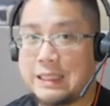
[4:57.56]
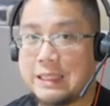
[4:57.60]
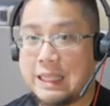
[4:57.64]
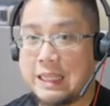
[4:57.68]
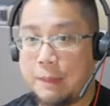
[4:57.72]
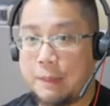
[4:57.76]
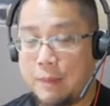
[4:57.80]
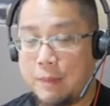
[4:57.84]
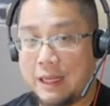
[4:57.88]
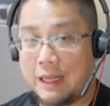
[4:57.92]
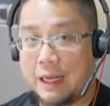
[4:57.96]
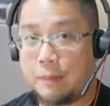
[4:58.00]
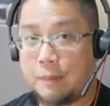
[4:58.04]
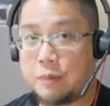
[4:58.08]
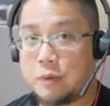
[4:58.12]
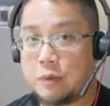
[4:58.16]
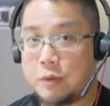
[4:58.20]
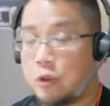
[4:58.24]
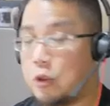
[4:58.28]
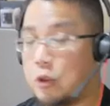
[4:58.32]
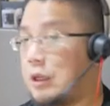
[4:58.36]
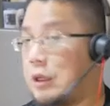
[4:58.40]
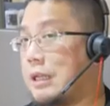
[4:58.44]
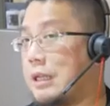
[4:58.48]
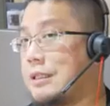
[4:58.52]
it becomes,
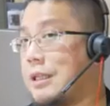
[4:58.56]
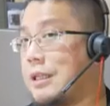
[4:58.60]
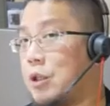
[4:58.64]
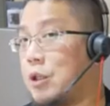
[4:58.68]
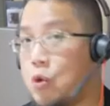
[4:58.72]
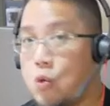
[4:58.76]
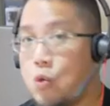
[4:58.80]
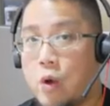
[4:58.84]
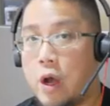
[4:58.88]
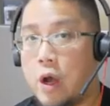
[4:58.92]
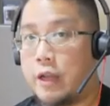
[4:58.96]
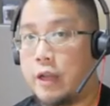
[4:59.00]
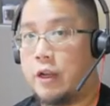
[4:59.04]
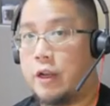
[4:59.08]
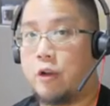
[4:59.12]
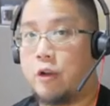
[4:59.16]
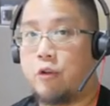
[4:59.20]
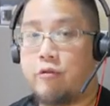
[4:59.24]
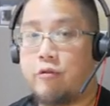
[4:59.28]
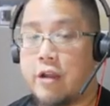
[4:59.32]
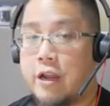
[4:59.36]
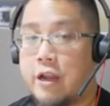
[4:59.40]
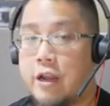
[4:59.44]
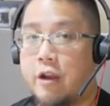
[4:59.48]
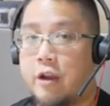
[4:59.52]
let's say, $200,
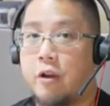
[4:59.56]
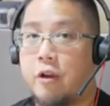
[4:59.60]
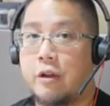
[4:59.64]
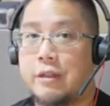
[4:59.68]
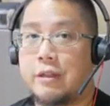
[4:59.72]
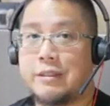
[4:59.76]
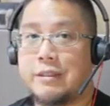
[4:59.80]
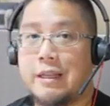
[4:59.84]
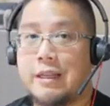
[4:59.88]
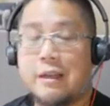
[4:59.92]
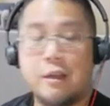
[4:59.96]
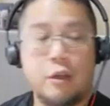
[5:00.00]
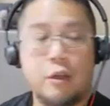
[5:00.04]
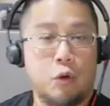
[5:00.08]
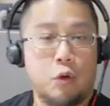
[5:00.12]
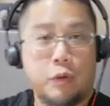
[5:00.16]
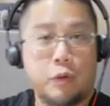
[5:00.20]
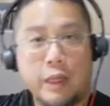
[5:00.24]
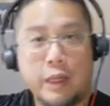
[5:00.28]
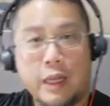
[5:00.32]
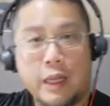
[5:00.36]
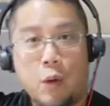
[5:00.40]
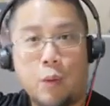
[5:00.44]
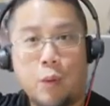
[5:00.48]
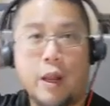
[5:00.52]
$300, you
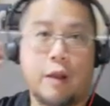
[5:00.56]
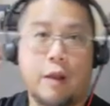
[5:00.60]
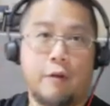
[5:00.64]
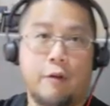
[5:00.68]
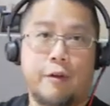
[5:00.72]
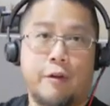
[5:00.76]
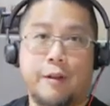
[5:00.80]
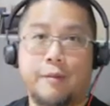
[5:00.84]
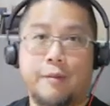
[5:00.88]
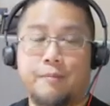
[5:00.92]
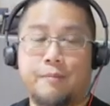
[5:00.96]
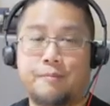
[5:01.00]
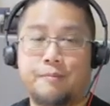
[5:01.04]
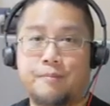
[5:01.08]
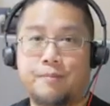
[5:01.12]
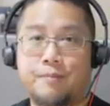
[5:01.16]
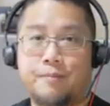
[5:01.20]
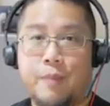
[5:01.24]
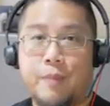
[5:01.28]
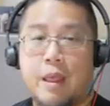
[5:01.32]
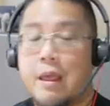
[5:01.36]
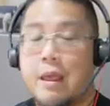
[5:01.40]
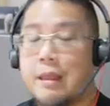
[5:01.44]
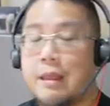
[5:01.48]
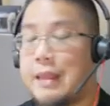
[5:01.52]
take out 100.
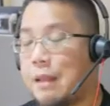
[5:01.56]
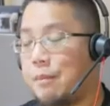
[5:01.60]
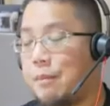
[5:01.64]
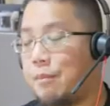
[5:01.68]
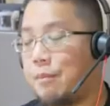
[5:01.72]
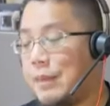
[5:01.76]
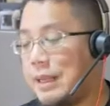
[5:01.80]
That